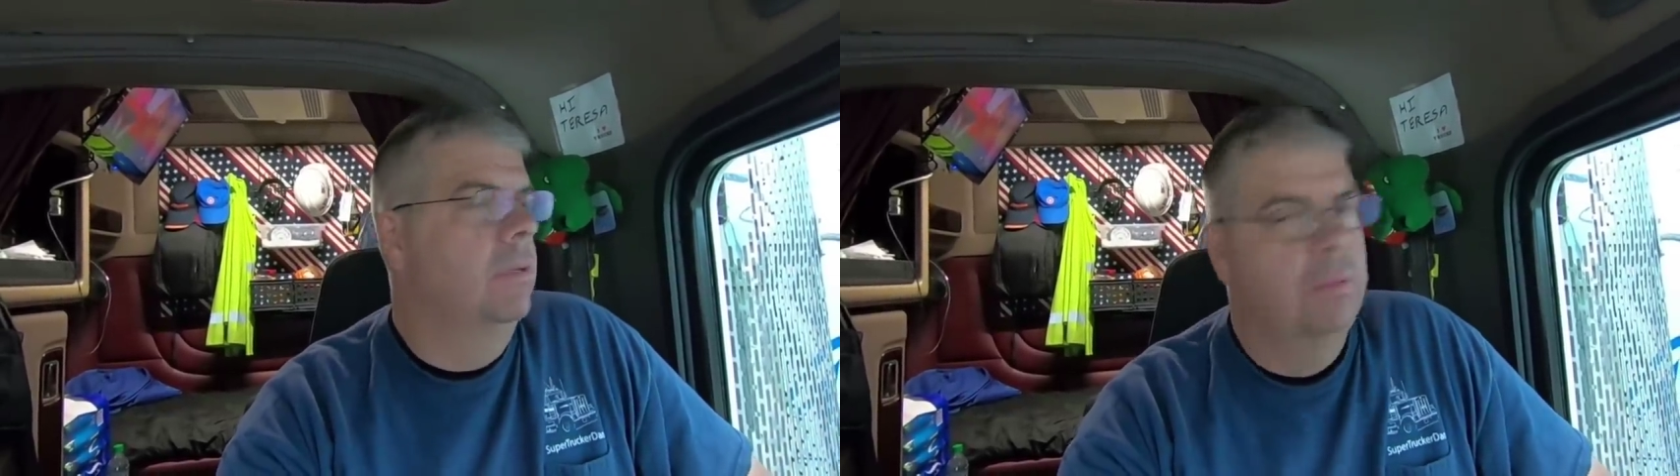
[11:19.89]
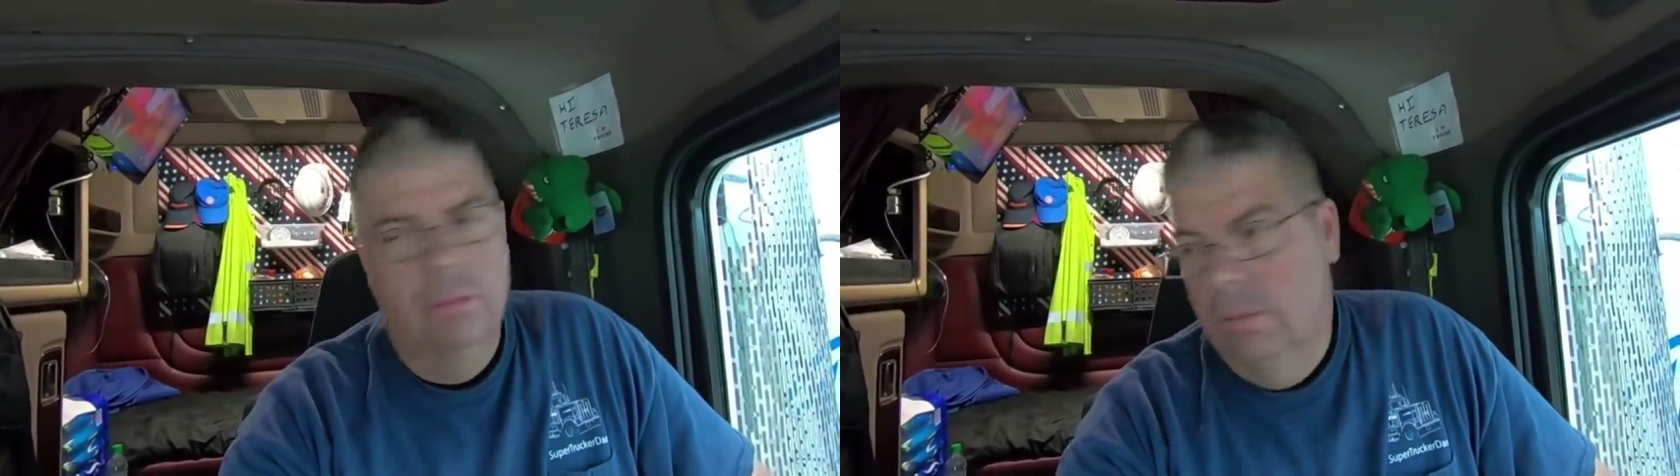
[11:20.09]

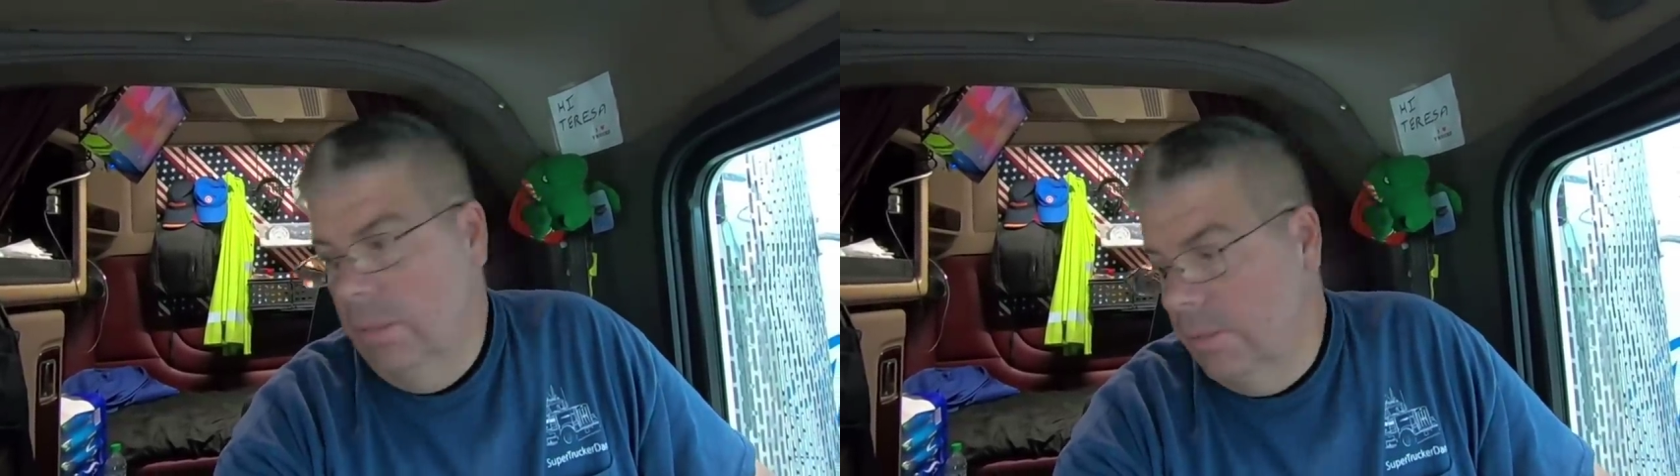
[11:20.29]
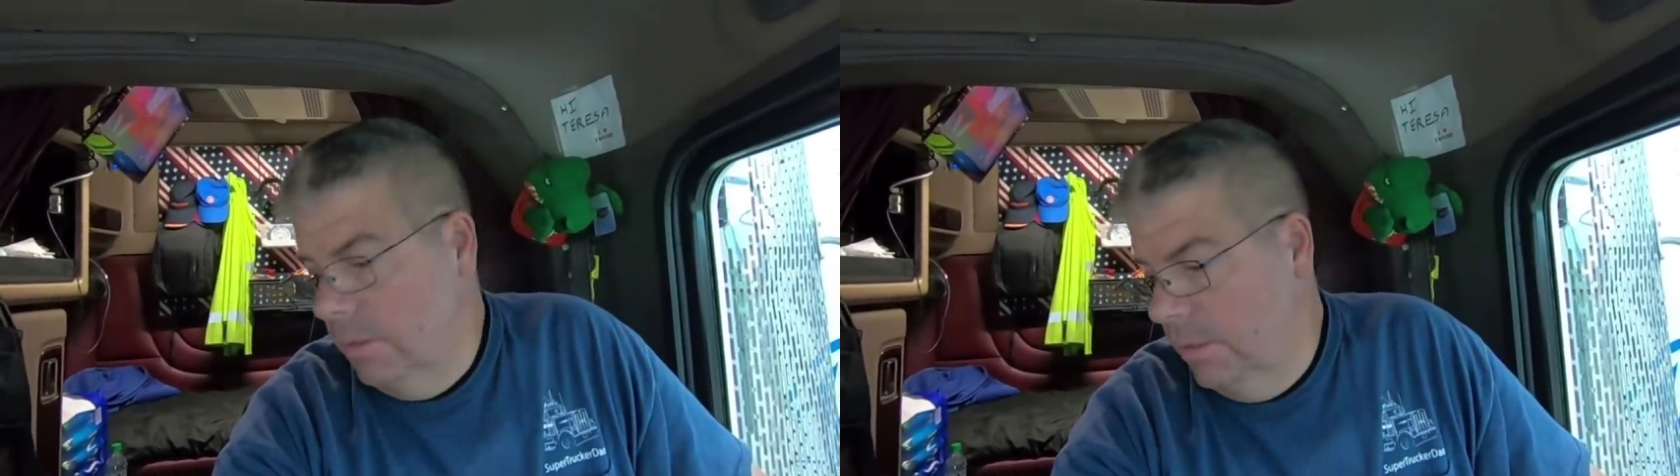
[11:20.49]
So
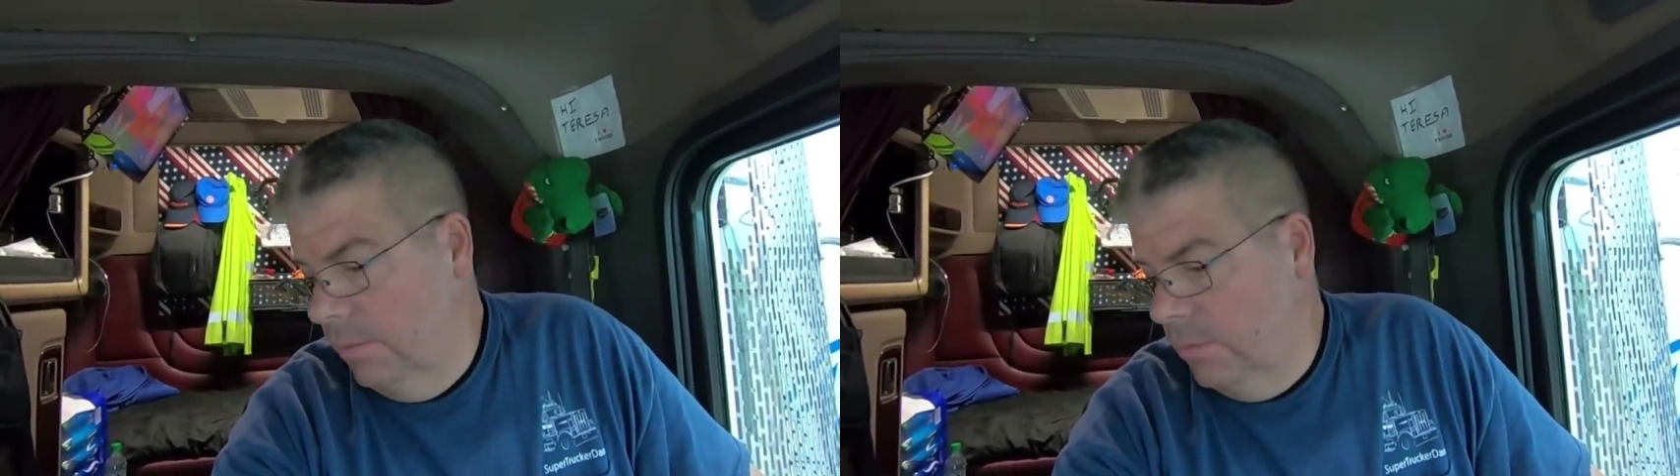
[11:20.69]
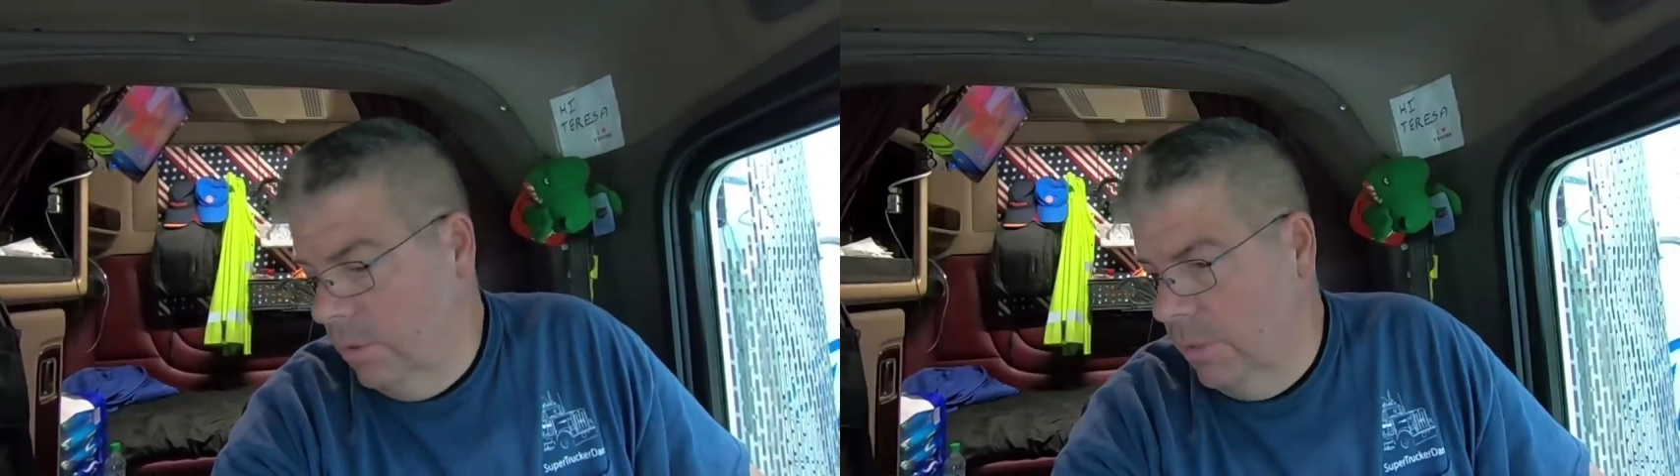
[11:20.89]
that's
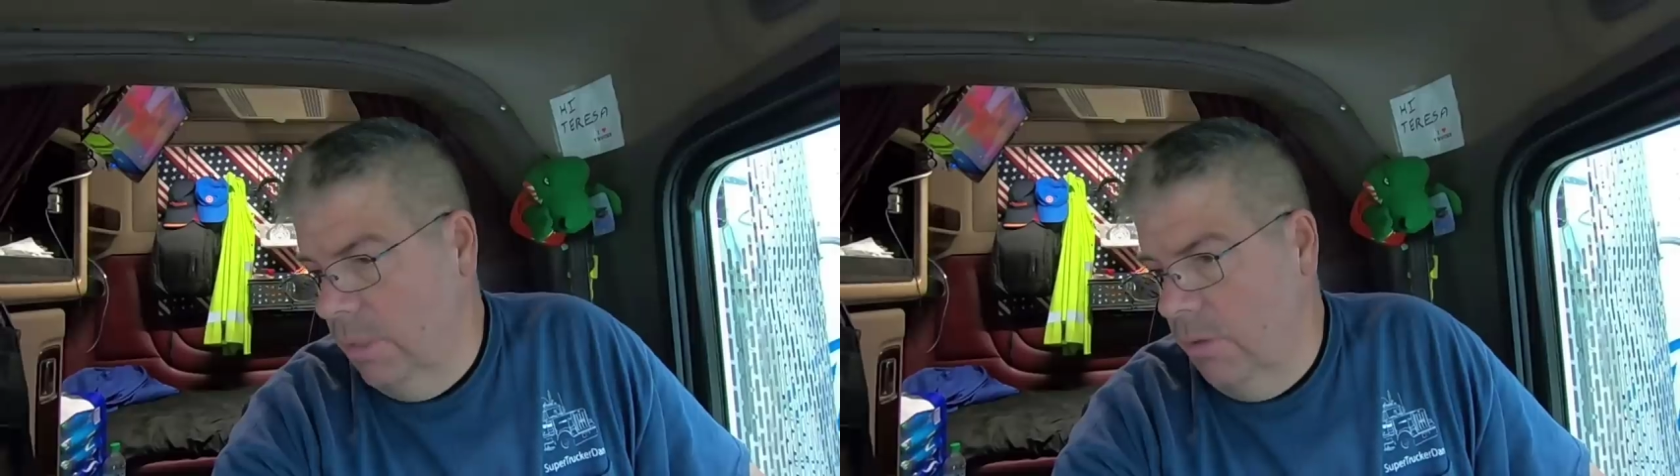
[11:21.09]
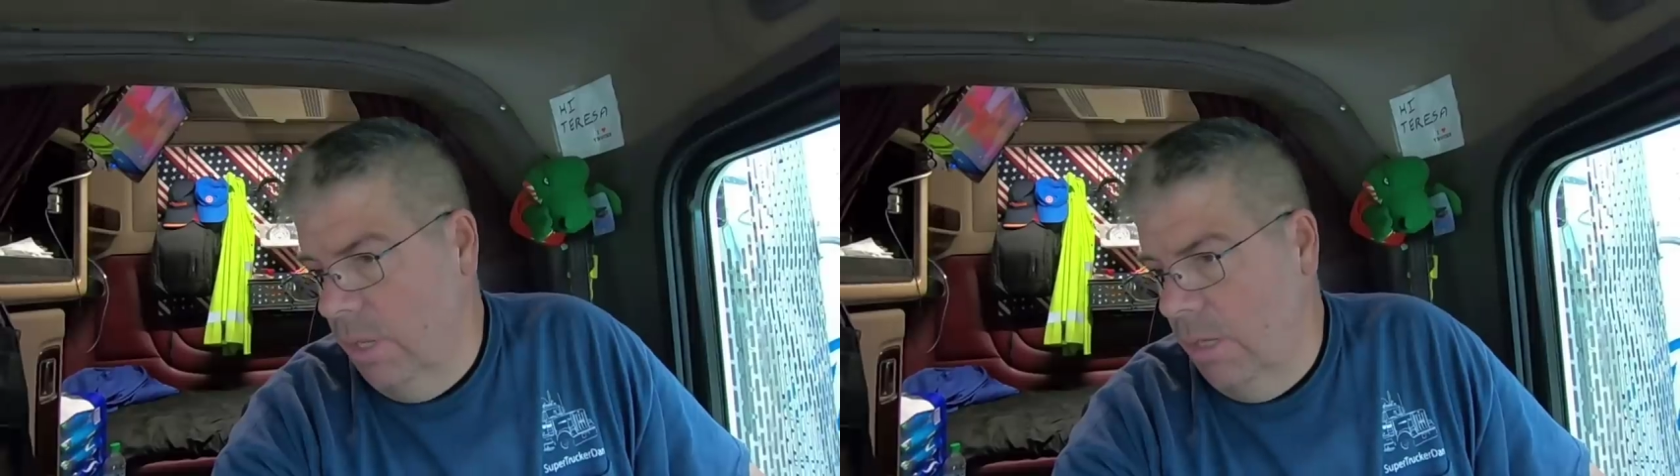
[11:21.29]
it. Truck
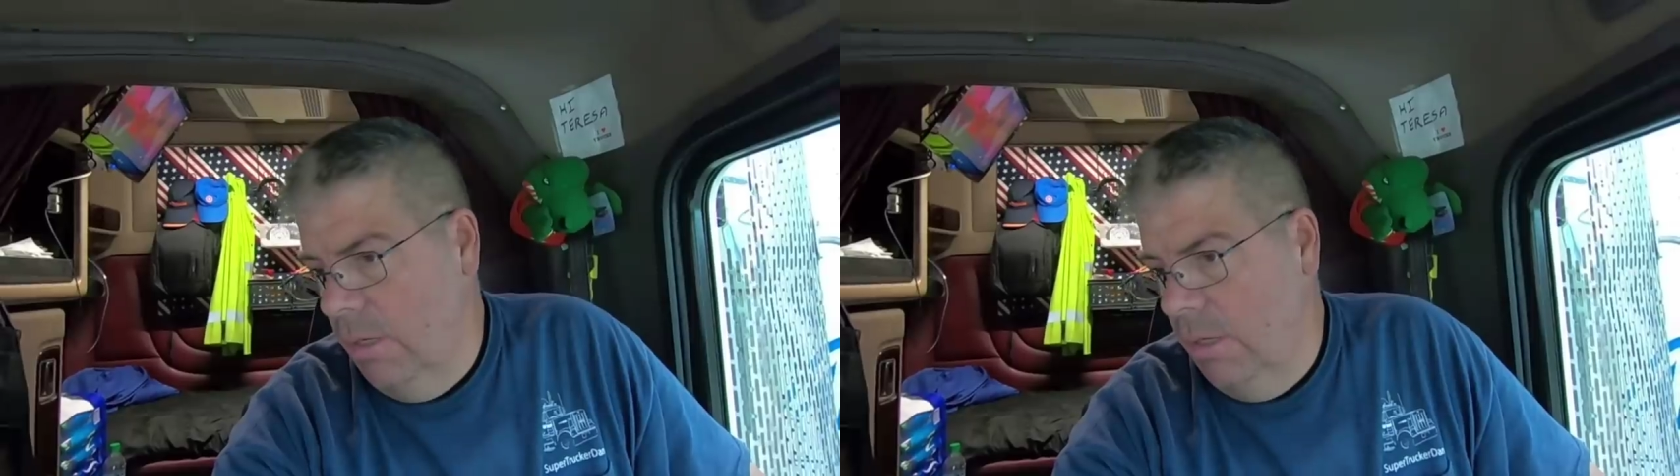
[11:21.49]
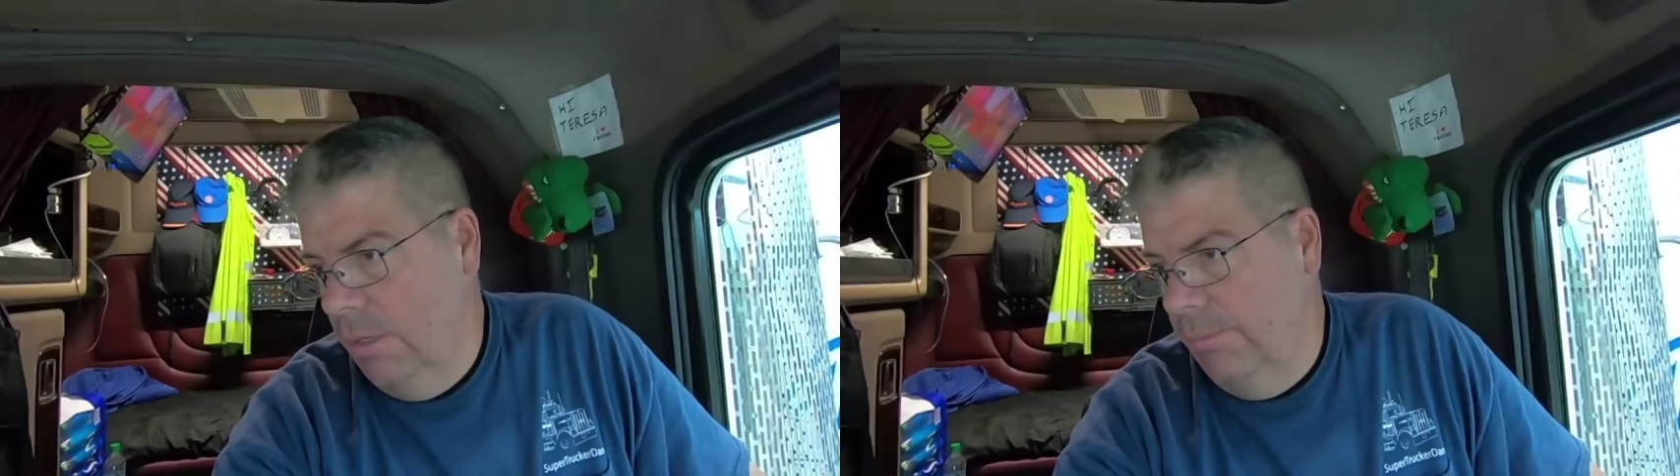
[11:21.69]
did okay
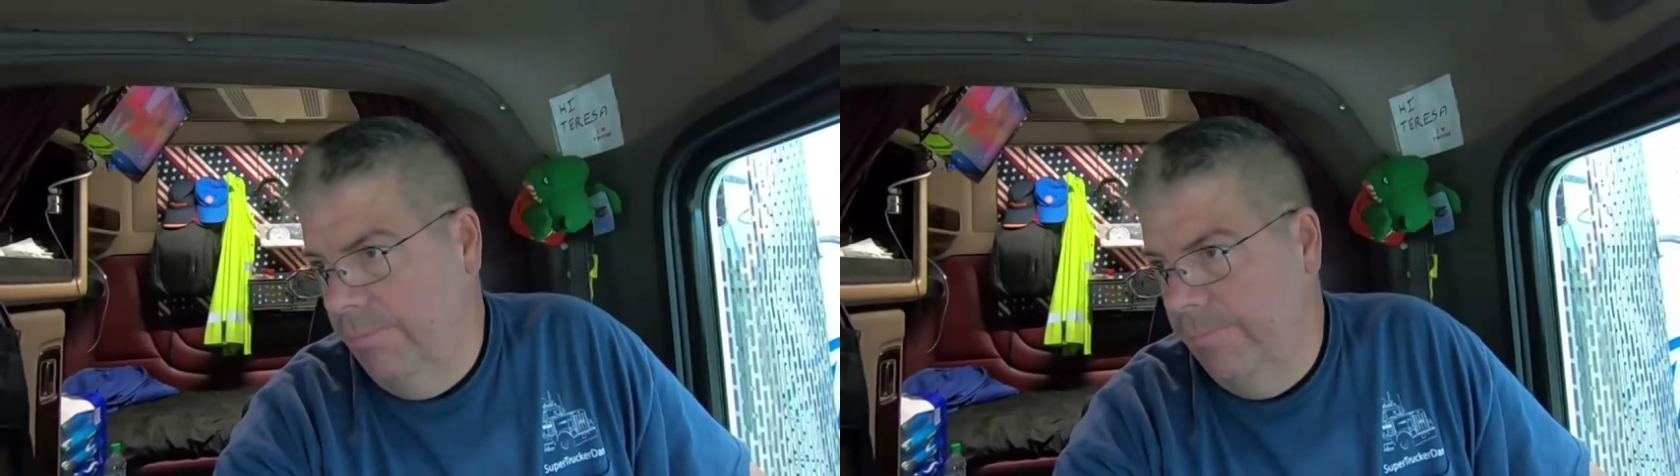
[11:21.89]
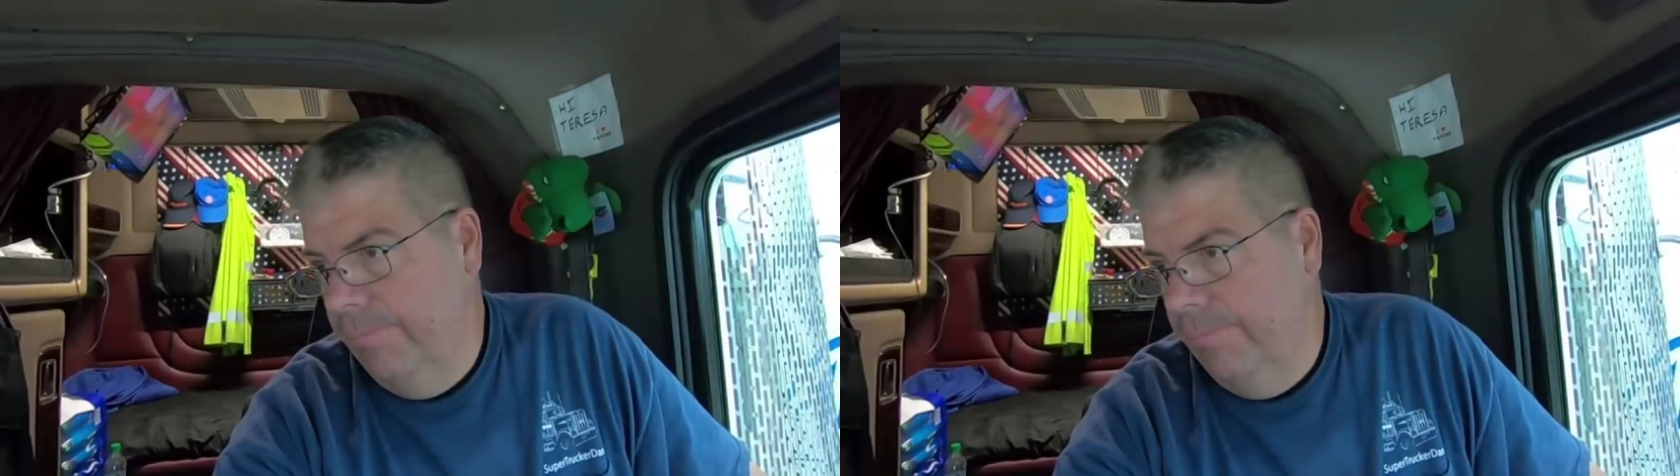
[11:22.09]
today.